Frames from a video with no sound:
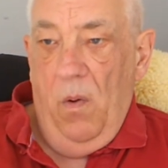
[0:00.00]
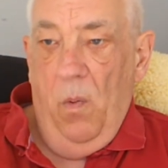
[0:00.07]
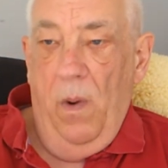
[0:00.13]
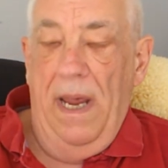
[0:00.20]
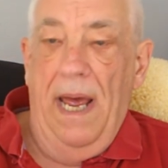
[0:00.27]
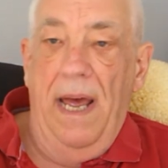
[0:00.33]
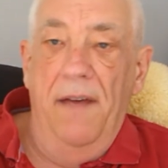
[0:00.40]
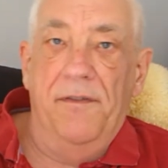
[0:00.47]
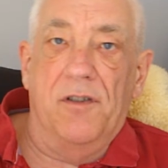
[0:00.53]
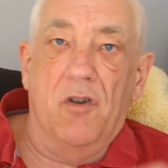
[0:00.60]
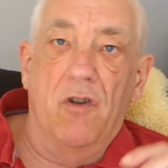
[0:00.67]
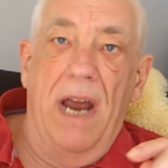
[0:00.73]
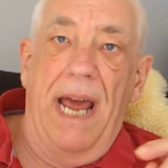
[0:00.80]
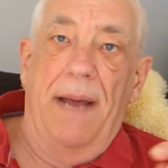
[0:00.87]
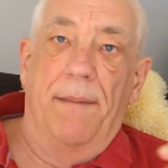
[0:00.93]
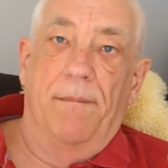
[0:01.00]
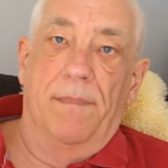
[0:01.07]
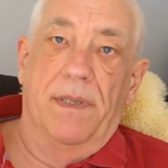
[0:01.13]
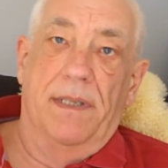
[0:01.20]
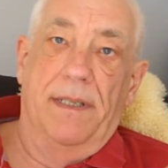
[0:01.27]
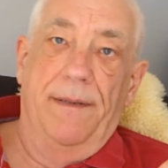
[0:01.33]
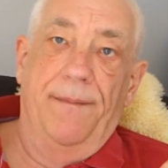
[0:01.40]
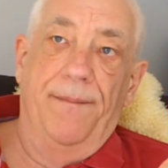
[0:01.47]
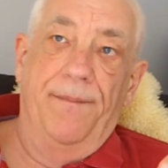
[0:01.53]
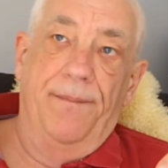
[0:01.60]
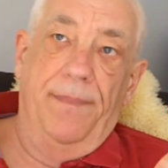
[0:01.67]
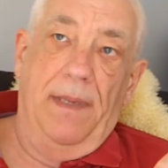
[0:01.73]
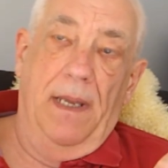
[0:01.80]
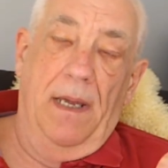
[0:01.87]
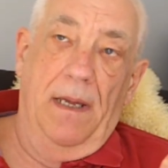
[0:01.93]
We have trams.
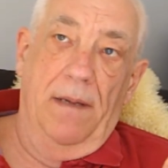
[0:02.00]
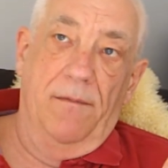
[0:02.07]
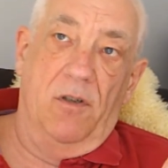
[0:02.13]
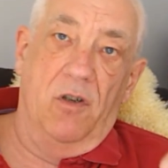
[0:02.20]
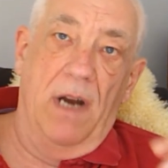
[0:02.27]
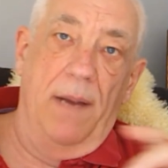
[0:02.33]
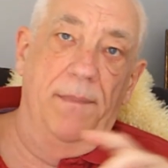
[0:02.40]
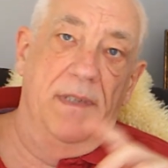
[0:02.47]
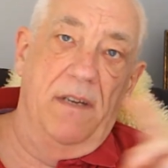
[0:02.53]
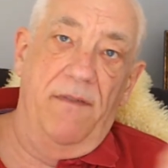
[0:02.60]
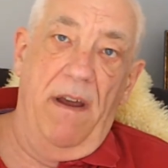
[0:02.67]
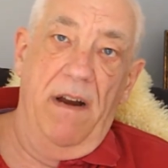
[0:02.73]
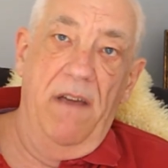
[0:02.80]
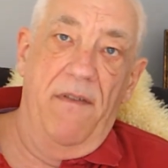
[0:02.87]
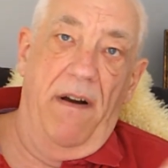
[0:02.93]
Trams are very,